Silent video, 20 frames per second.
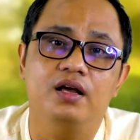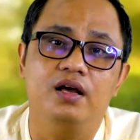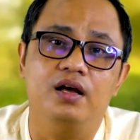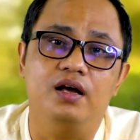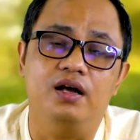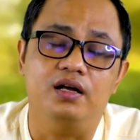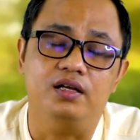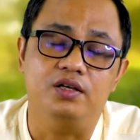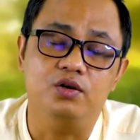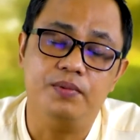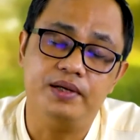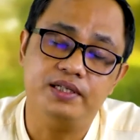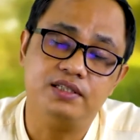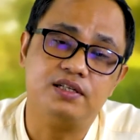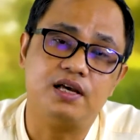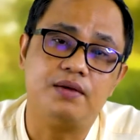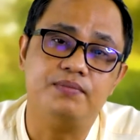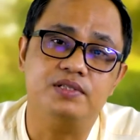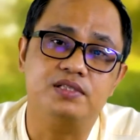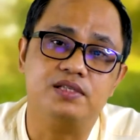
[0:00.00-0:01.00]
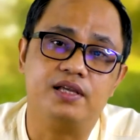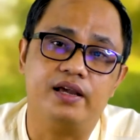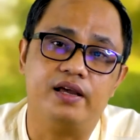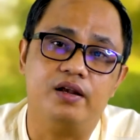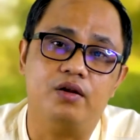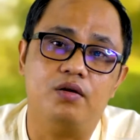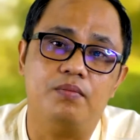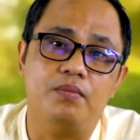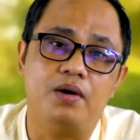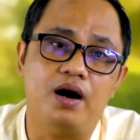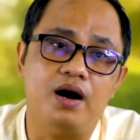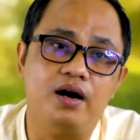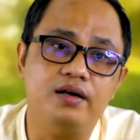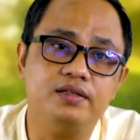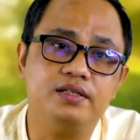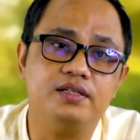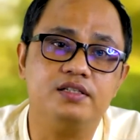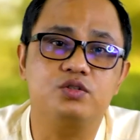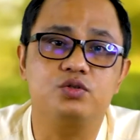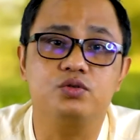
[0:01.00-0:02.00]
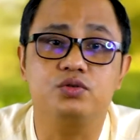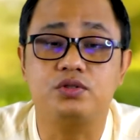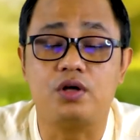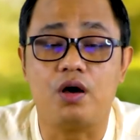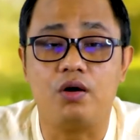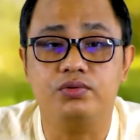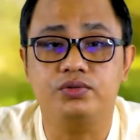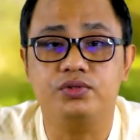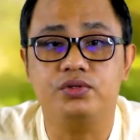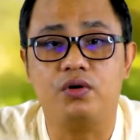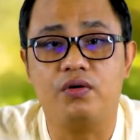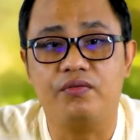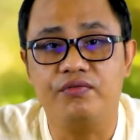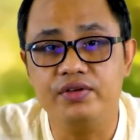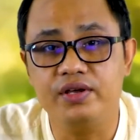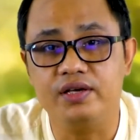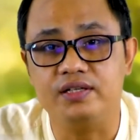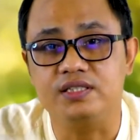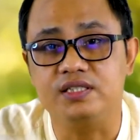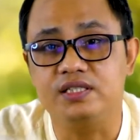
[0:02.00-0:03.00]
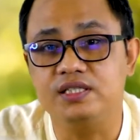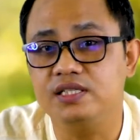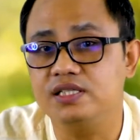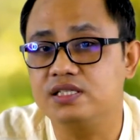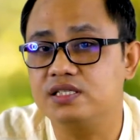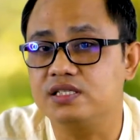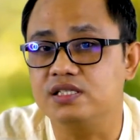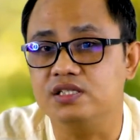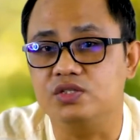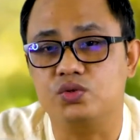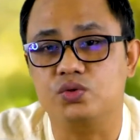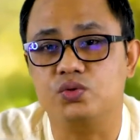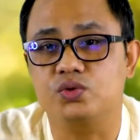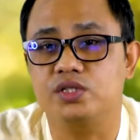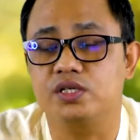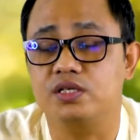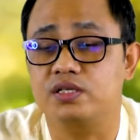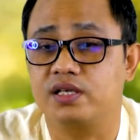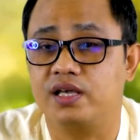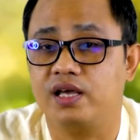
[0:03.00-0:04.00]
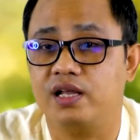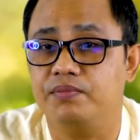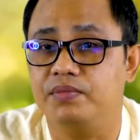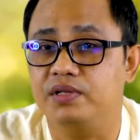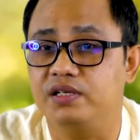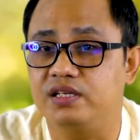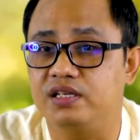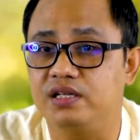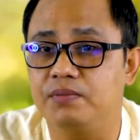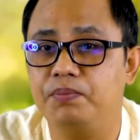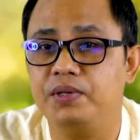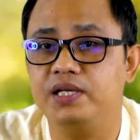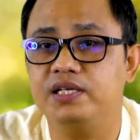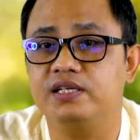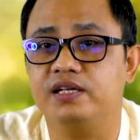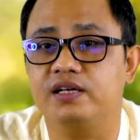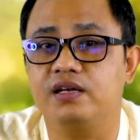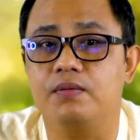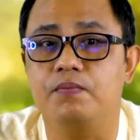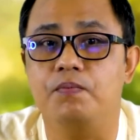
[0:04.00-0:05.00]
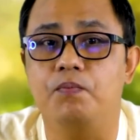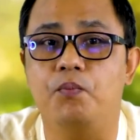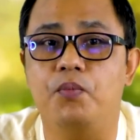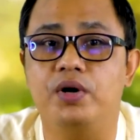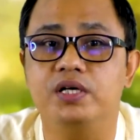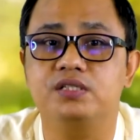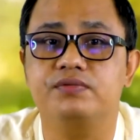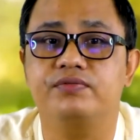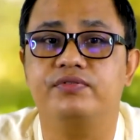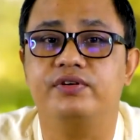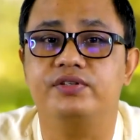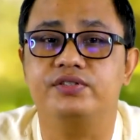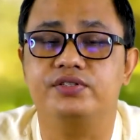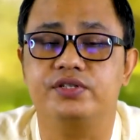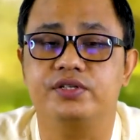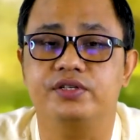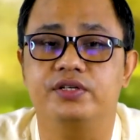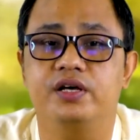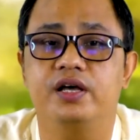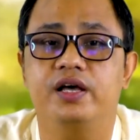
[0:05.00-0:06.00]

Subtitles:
of hundreds to thousands of years, these resources can be depleted much faster